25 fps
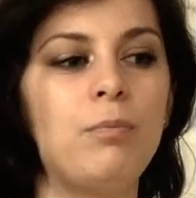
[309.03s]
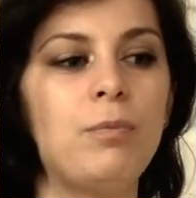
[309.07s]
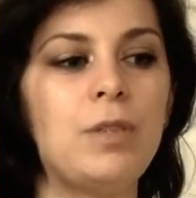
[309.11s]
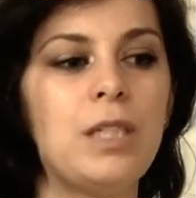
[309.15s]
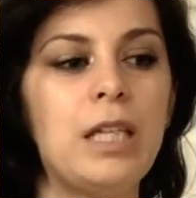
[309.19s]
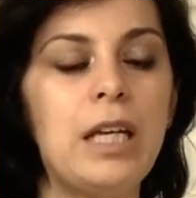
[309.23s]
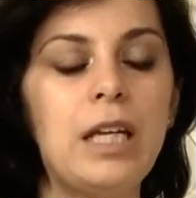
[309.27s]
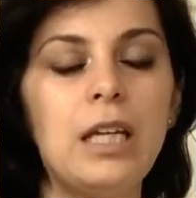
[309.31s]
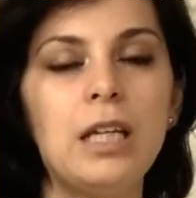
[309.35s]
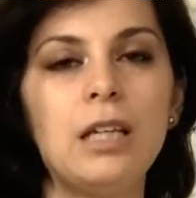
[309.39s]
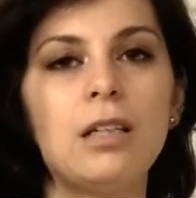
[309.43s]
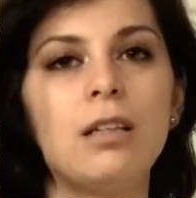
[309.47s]

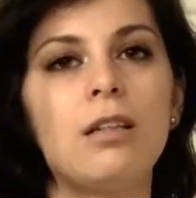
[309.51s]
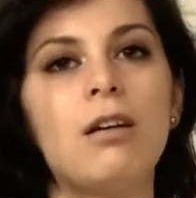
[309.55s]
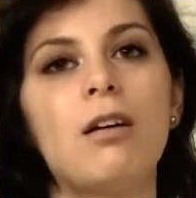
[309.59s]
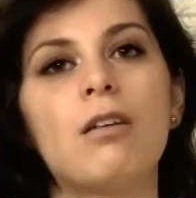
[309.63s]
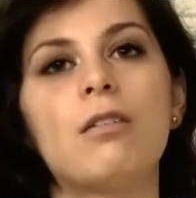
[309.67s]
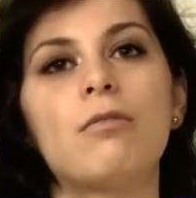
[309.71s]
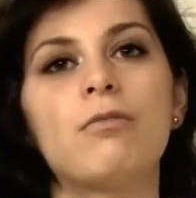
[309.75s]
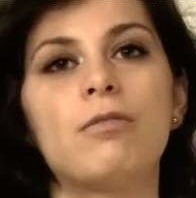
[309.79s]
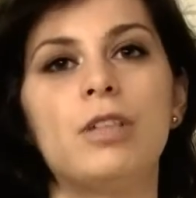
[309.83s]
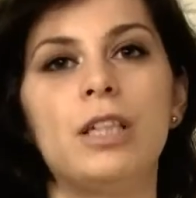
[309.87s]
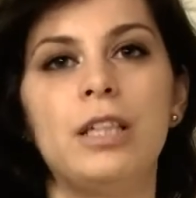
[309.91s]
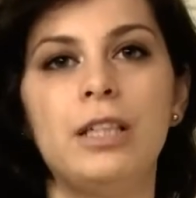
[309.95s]
taking a
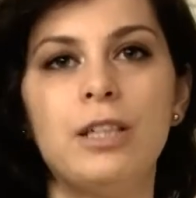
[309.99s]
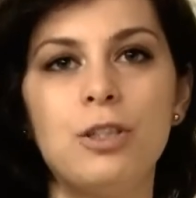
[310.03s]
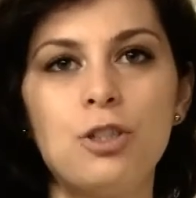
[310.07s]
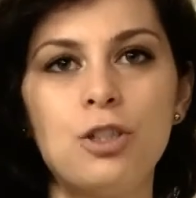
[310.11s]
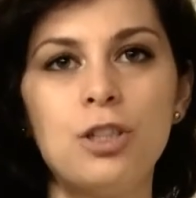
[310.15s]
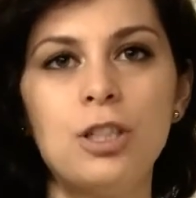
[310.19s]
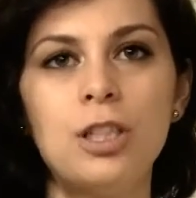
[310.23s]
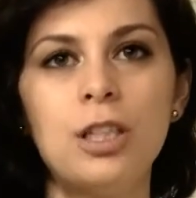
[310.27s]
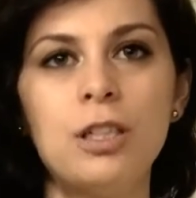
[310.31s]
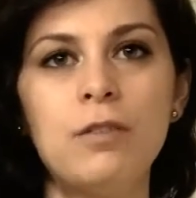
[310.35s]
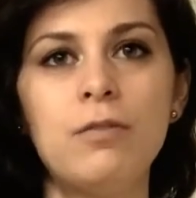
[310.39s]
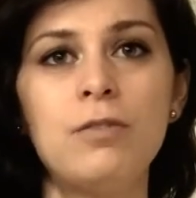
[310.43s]
lot of
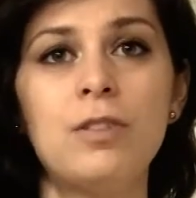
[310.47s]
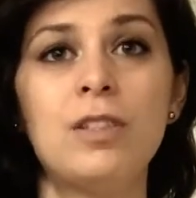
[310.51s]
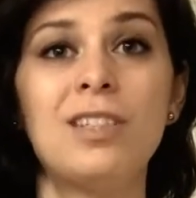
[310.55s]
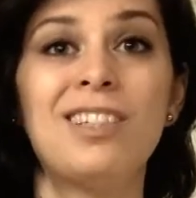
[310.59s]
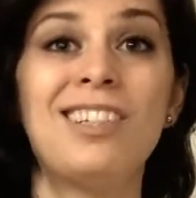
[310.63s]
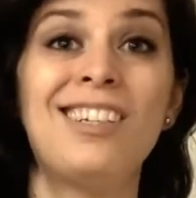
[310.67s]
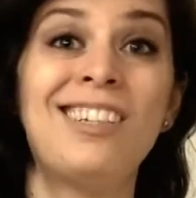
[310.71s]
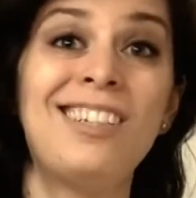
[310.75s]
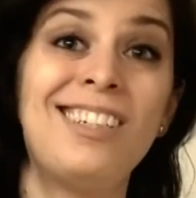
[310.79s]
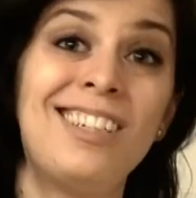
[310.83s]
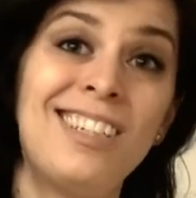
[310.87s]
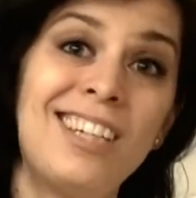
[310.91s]

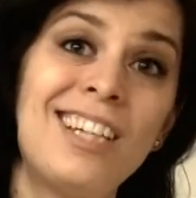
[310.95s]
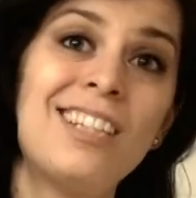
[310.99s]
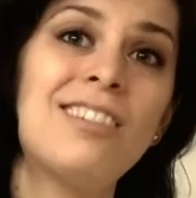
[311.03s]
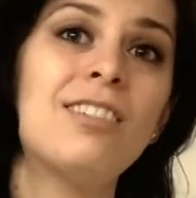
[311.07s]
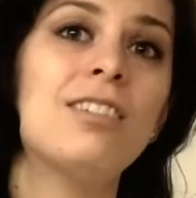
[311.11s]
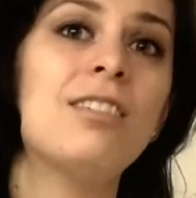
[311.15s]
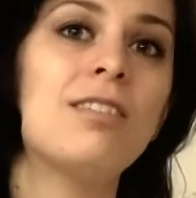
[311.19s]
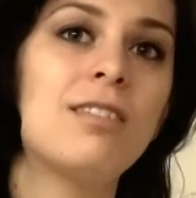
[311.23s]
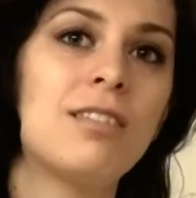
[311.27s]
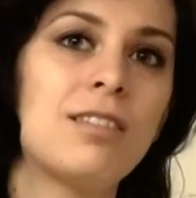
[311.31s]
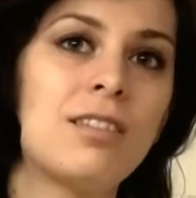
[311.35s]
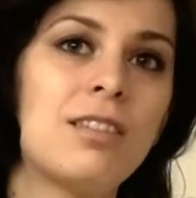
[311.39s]
initiatives, and in
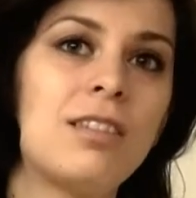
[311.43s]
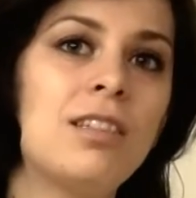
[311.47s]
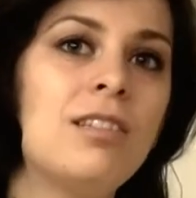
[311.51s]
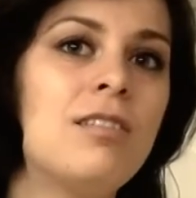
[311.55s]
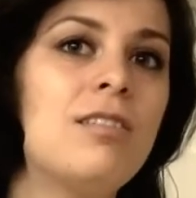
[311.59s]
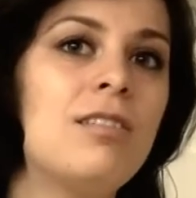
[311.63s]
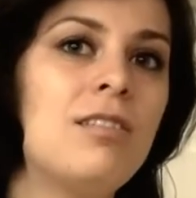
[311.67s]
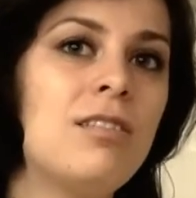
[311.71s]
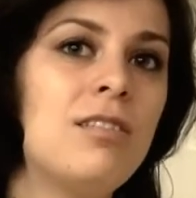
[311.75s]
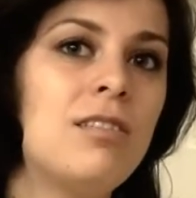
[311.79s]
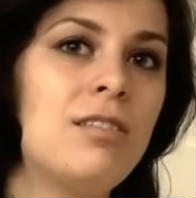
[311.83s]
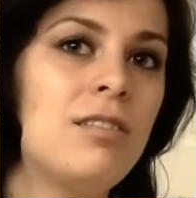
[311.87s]
essence,
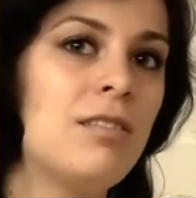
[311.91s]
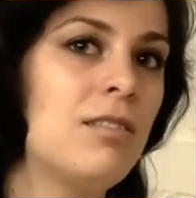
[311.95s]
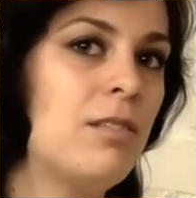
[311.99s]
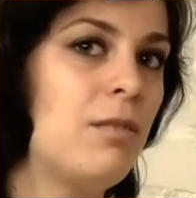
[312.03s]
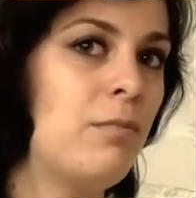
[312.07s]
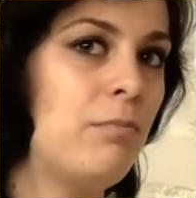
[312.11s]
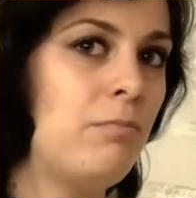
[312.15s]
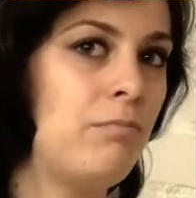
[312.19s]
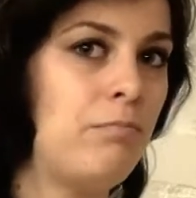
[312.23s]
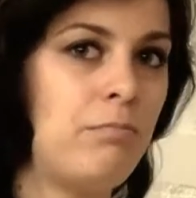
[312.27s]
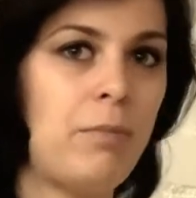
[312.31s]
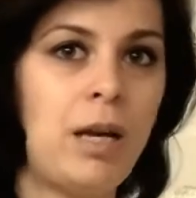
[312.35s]
this
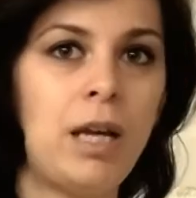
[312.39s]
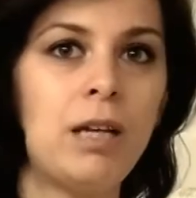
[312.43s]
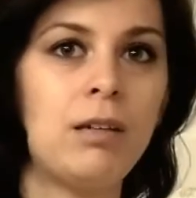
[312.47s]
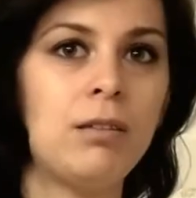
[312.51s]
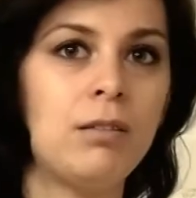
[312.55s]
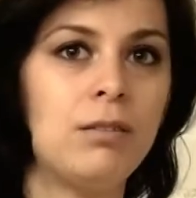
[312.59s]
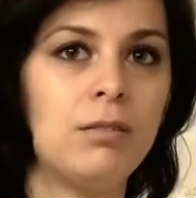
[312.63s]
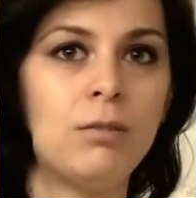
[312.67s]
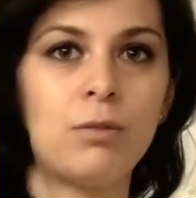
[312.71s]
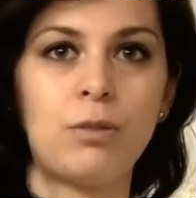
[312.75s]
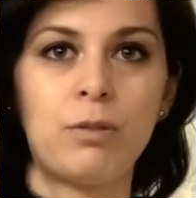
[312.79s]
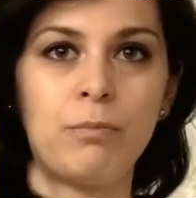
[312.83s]
is
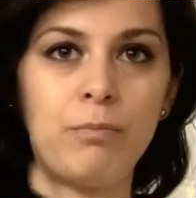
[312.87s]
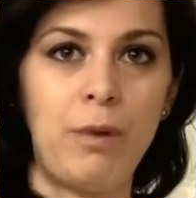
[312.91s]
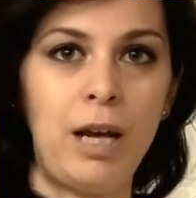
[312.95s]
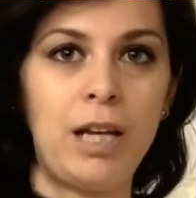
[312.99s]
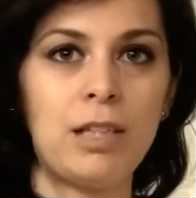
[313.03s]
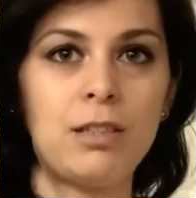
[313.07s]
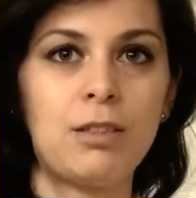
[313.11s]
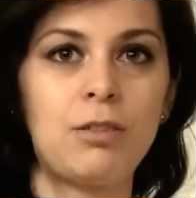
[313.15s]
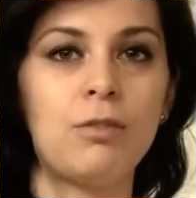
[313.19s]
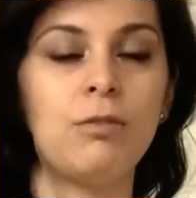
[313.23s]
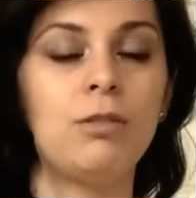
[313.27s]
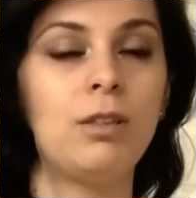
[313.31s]
male or
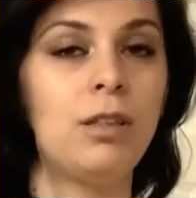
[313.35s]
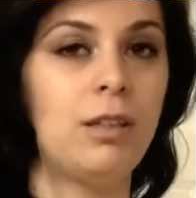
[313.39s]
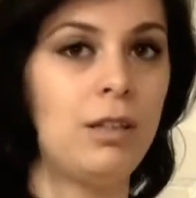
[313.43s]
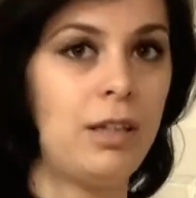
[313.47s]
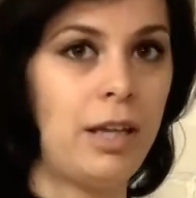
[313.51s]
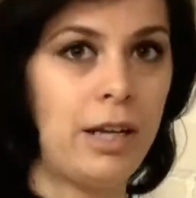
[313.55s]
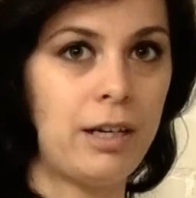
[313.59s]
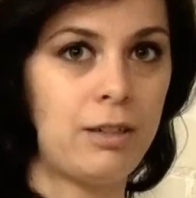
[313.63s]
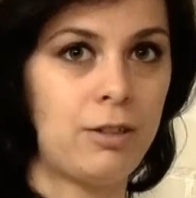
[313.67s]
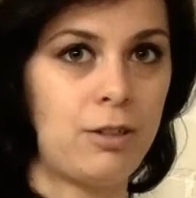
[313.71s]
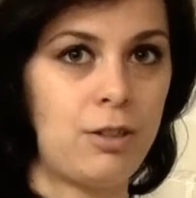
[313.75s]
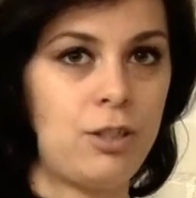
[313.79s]
masculine
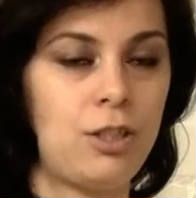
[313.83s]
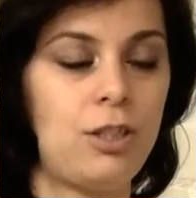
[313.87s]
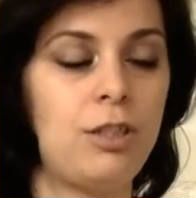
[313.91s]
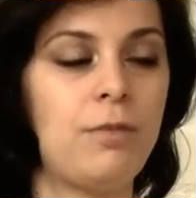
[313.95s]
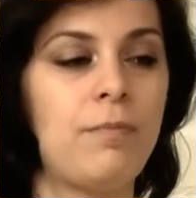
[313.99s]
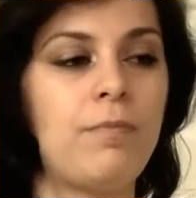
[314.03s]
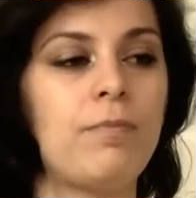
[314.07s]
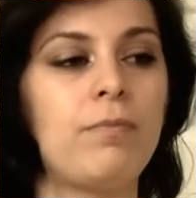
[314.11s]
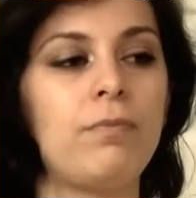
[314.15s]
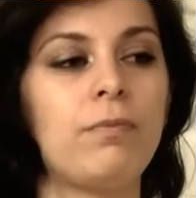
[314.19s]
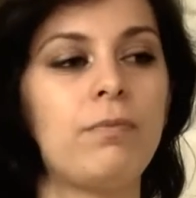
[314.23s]
energy.